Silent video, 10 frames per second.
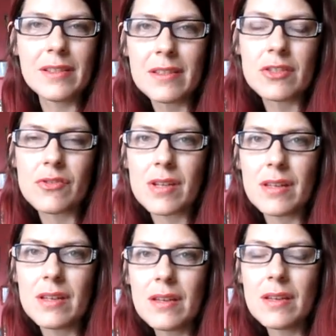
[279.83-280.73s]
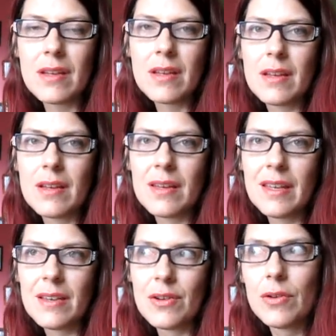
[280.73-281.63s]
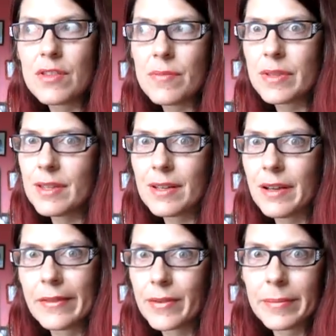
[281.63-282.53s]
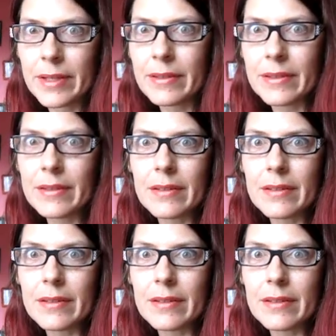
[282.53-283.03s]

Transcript: industry in cahoots with the government.